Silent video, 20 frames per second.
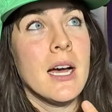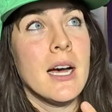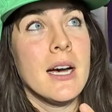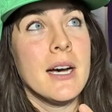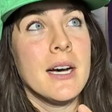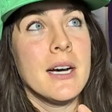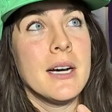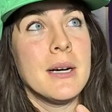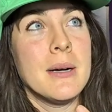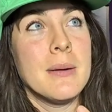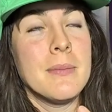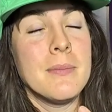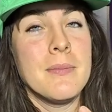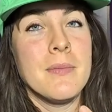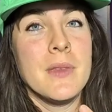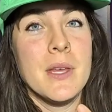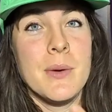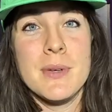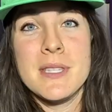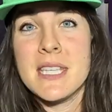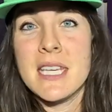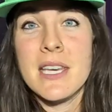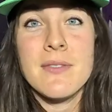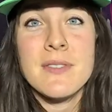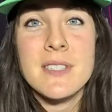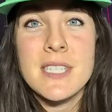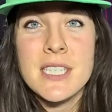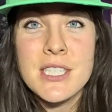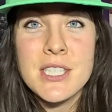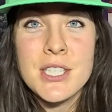it was
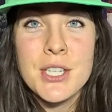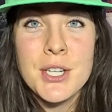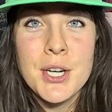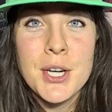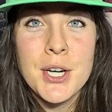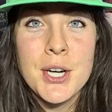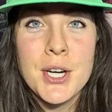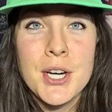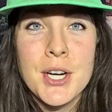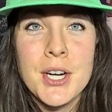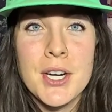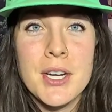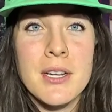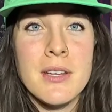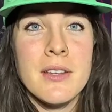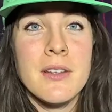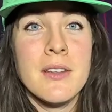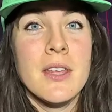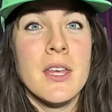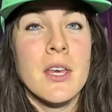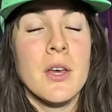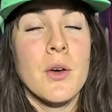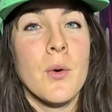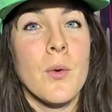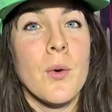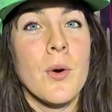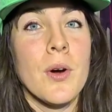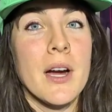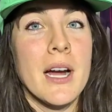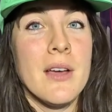gifted to her,
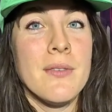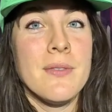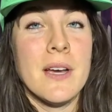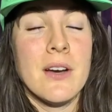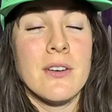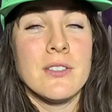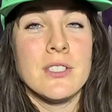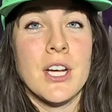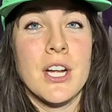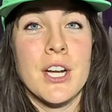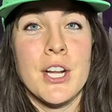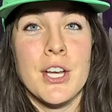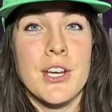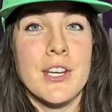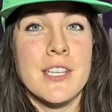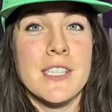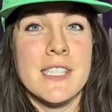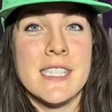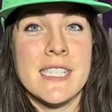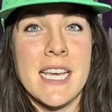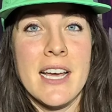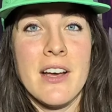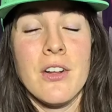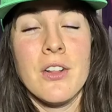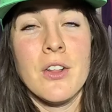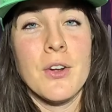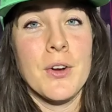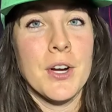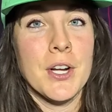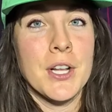or I found on a good
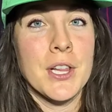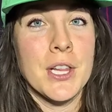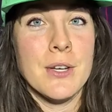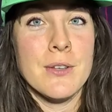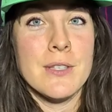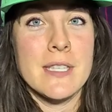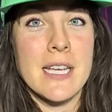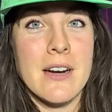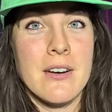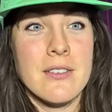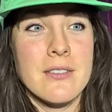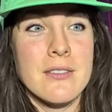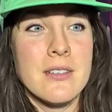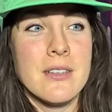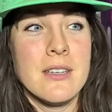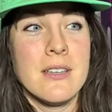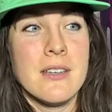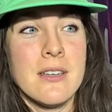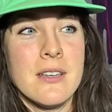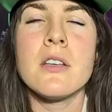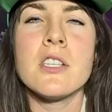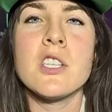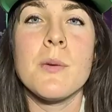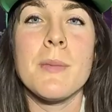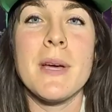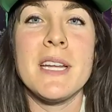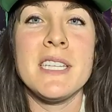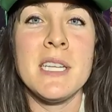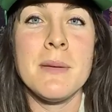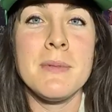sale or a closeout.
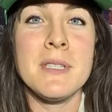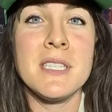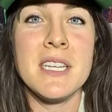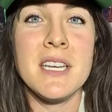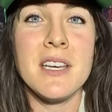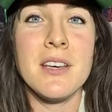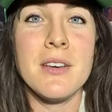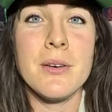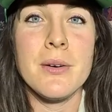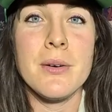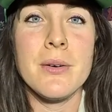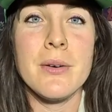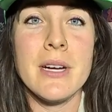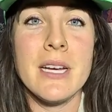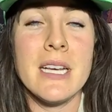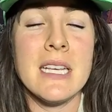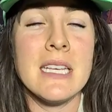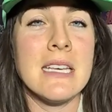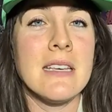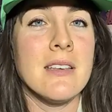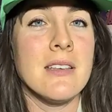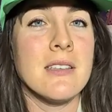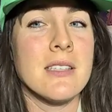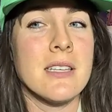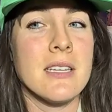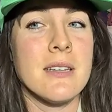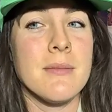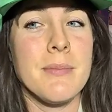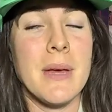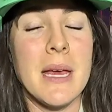So my tip to you
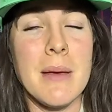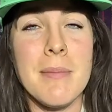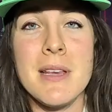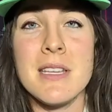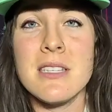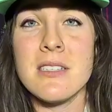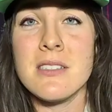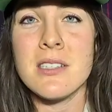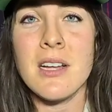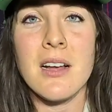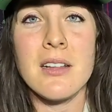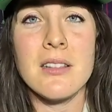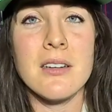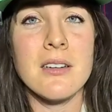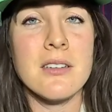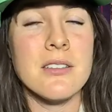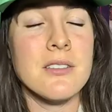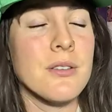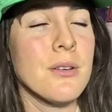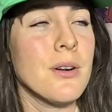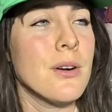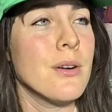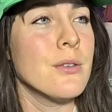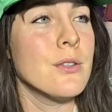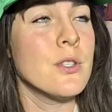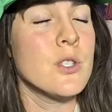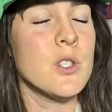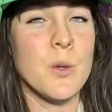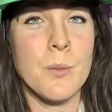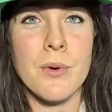is babies and toddlers
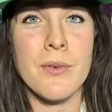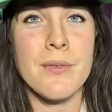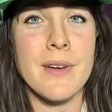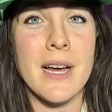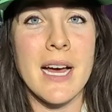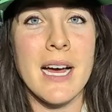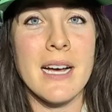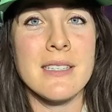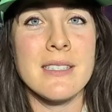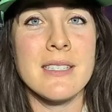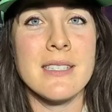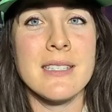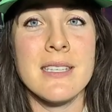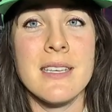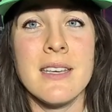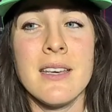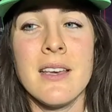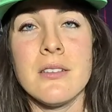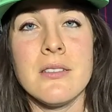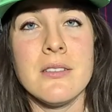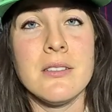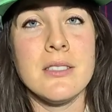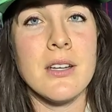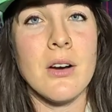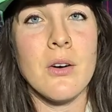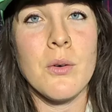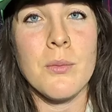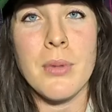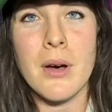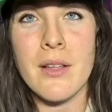grow super fast.
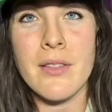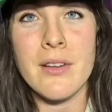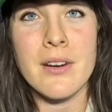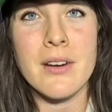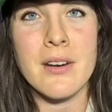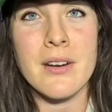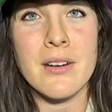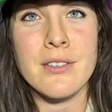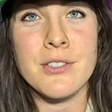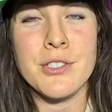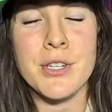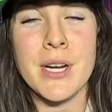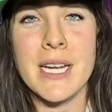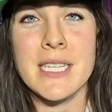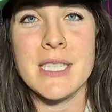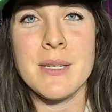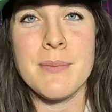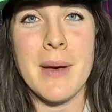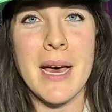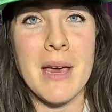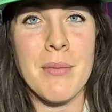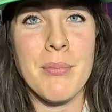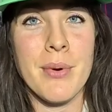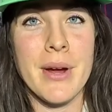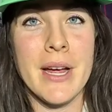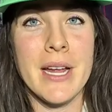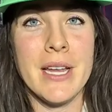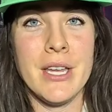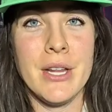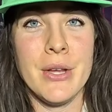Don't bother trying to buy
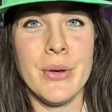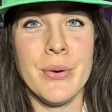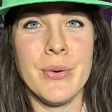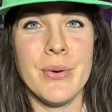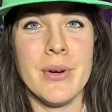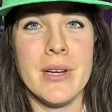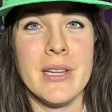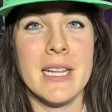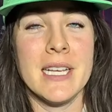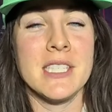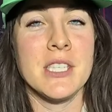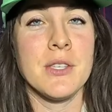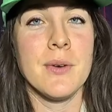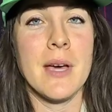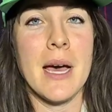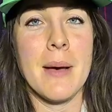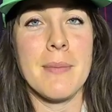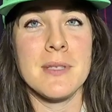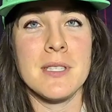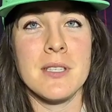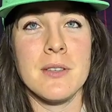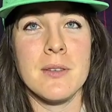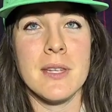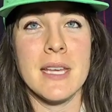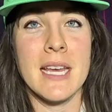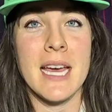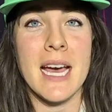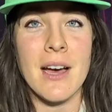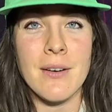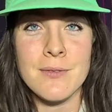brand new unless you
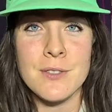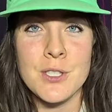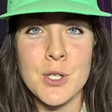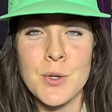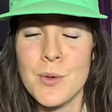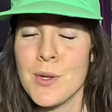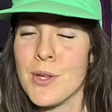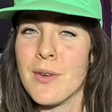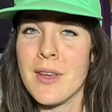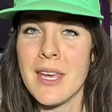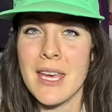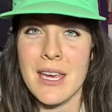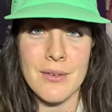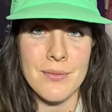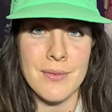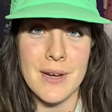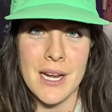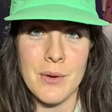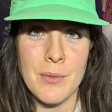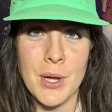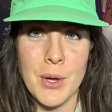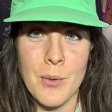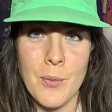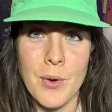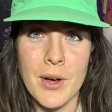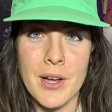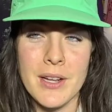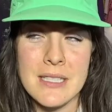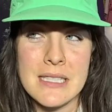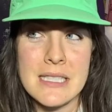absolutely have to and you can't find what you
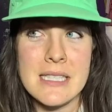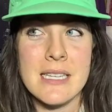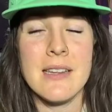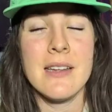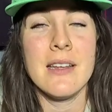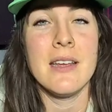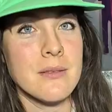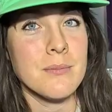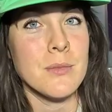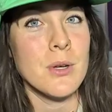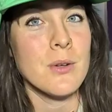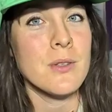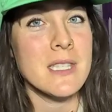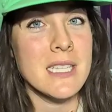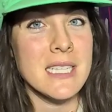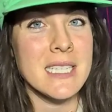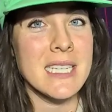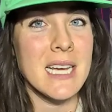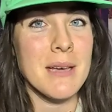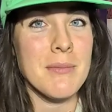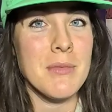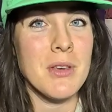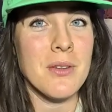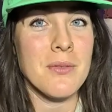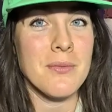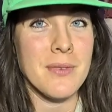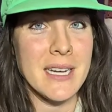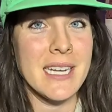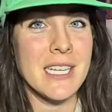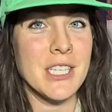want. Most of the time you
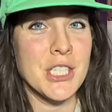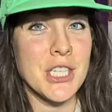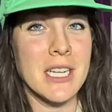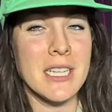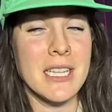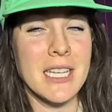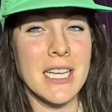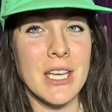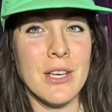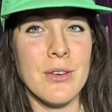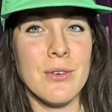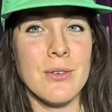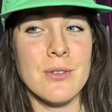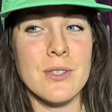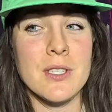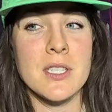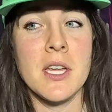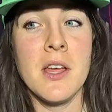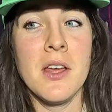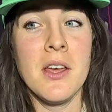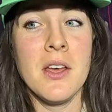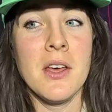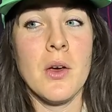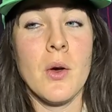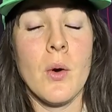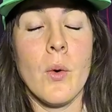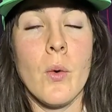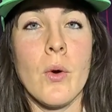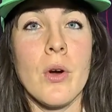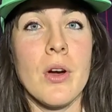can find it gently used,
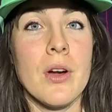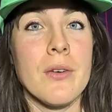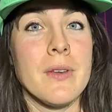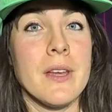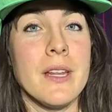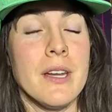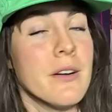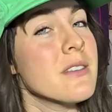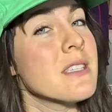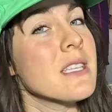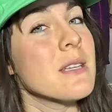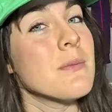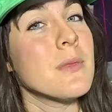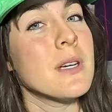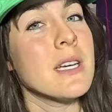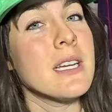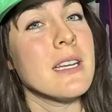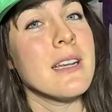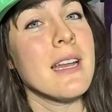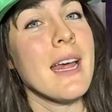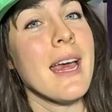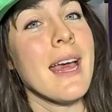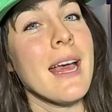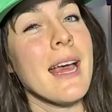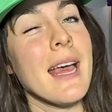or if you know someone,